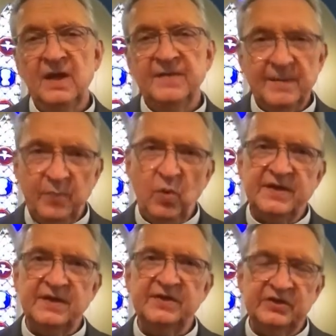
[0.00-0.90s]
They
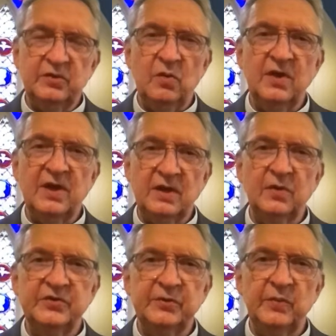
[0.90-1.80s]
point us toward a
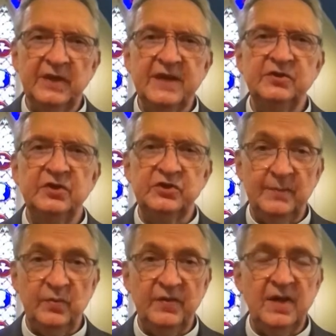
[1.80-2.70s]
closer
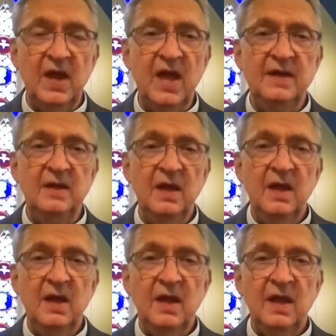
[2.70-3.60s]
relationship with God
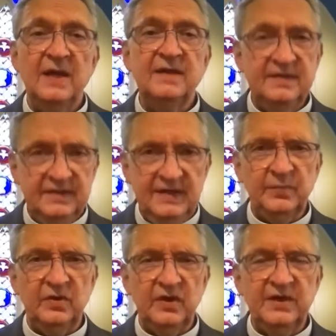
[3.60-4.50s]
and a
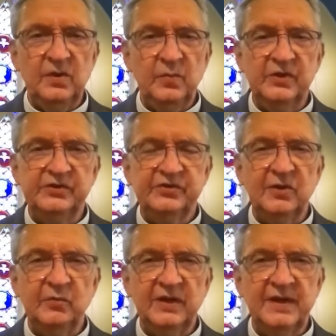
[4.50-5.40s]
deeper
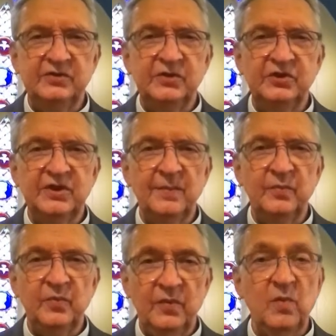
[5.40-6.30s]
interpersonal relationship
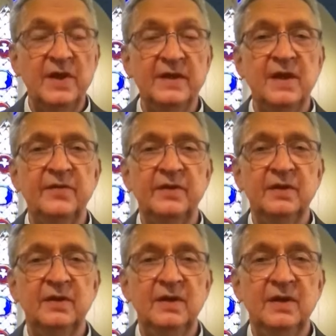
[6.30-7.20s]
with one another.
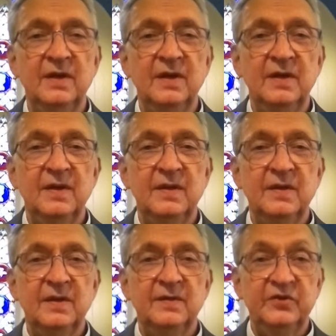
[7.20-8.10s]

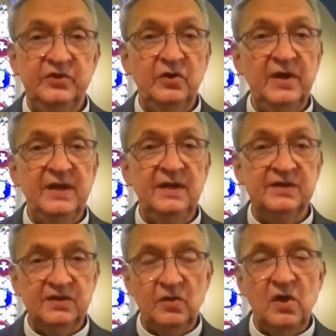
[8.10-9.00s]
The journey
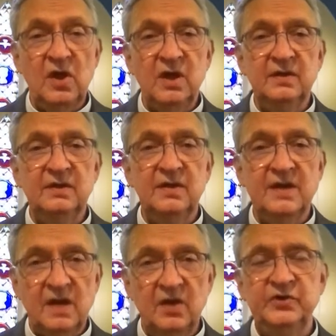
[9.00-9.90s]
is a long
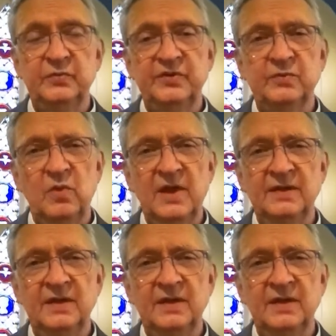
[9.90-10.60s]
and arduous one.